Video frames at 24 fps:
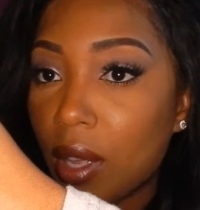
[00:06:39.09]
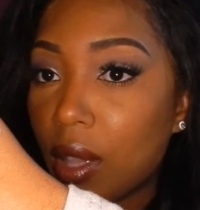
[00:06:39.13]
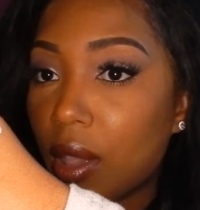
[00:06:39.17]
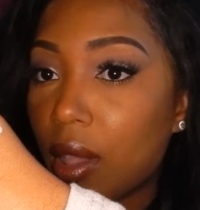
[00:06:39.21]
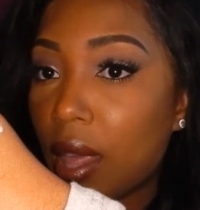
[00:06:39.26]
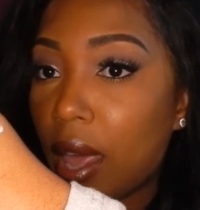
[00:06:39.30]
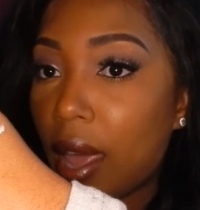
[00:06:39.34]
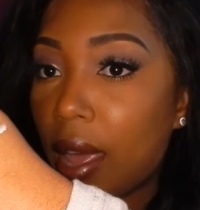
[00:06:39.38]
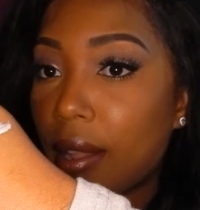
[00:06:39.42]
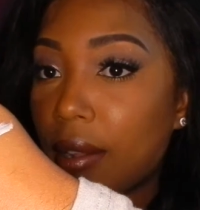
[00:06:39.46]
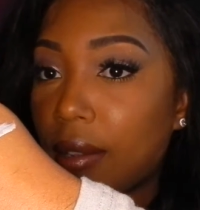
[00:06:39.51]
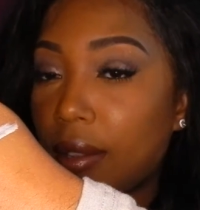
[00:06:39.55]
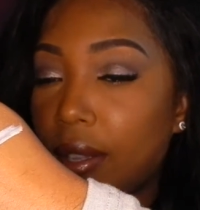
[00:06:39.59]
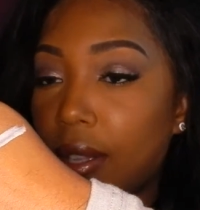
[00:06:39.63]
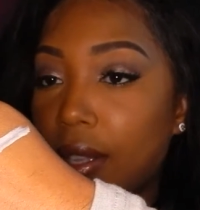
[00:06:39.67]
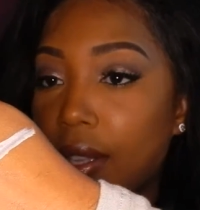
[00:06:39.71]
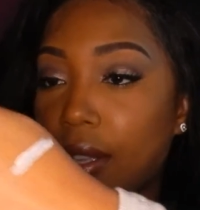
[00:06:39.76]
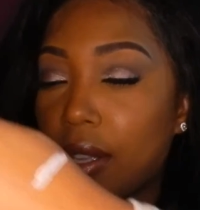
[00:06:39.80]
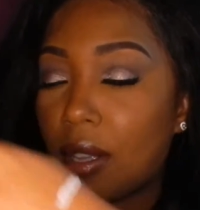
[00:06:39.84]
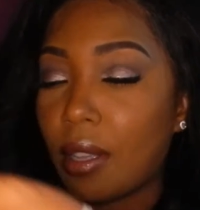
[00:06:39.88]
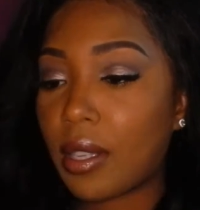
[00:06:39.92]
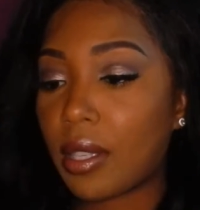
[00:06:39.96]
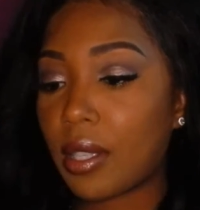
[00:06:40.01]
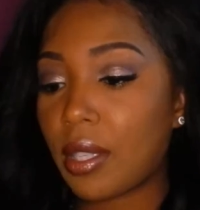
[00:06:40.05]
that
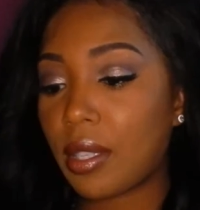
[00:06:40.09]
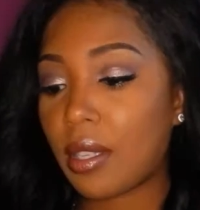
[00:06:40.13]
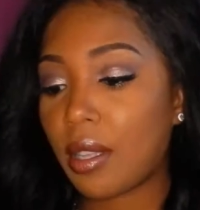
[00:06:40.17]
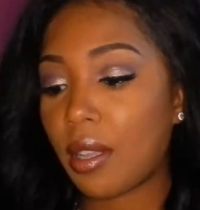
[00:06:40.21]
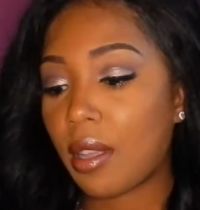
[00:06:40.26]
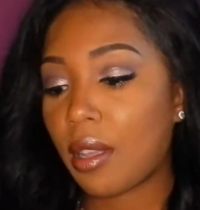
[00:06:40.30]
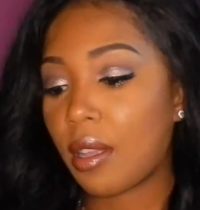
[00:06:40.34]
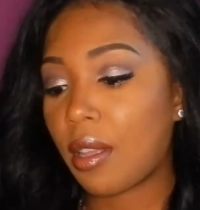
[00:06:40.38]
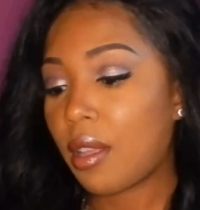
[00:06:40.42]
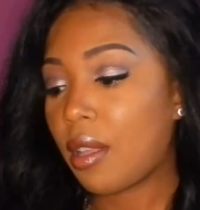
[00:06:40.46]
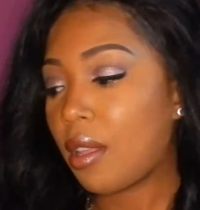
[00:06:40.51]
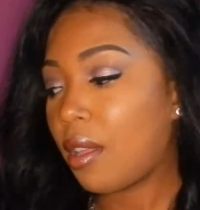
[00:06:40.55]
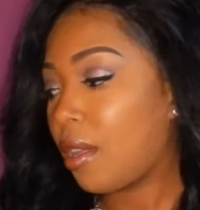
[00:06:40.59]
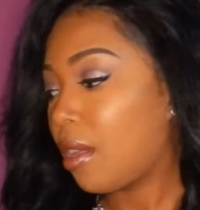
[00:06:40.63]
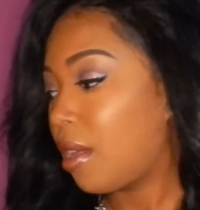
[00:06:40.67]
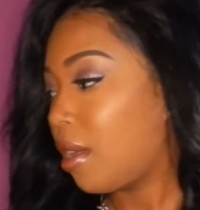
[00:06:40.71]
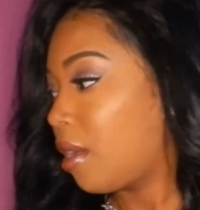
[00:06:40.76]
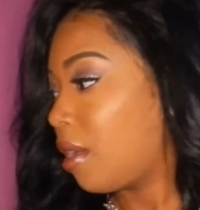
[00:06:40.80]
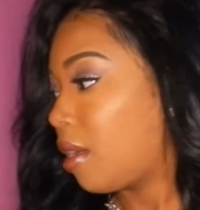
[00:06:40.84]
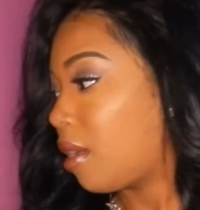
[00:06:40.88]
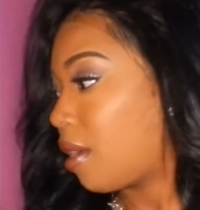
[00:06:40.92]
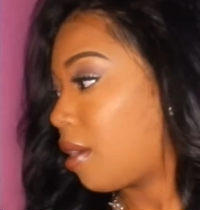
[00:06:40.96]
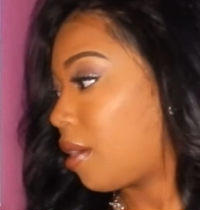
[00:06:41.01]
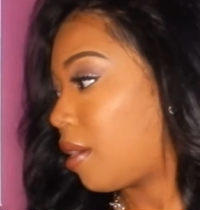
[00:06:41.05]
looks.
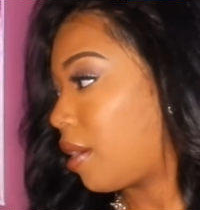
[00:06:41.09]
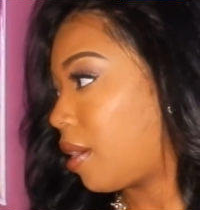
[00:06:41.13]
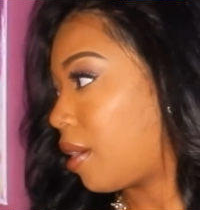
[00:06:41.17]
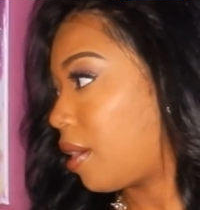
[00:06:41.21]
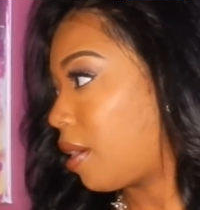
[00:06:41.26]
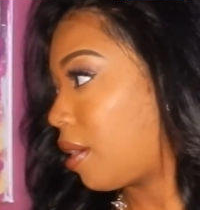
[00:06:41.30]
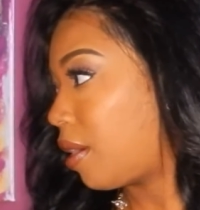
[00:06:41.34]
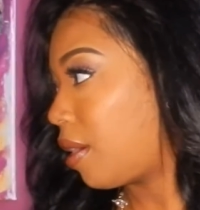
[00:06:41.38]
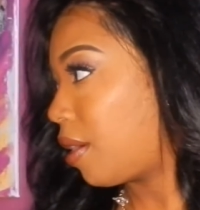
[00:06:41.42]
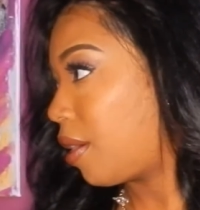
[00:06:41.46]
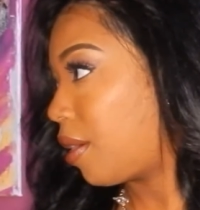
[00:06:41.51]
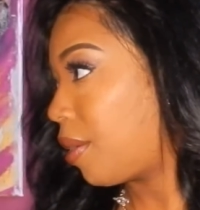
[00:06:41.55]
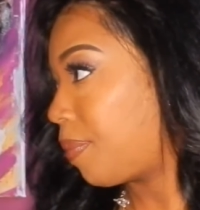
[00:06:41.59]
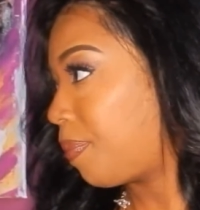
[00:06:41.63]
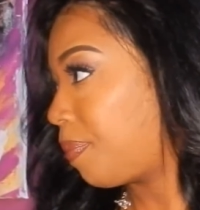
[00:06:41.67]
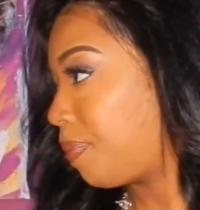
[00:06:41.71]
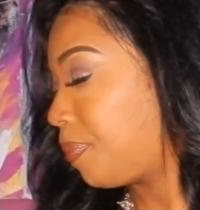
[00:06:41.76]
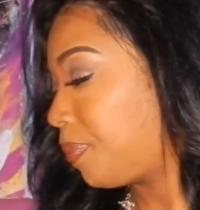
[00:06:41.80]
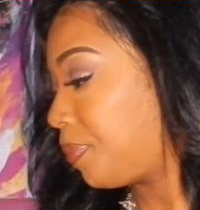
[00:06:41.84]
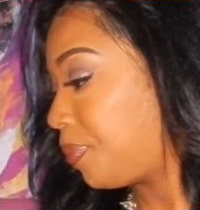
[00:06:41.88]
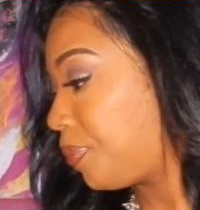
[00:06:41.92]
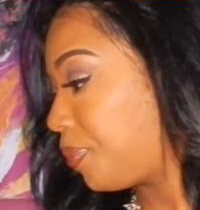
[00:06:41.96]
I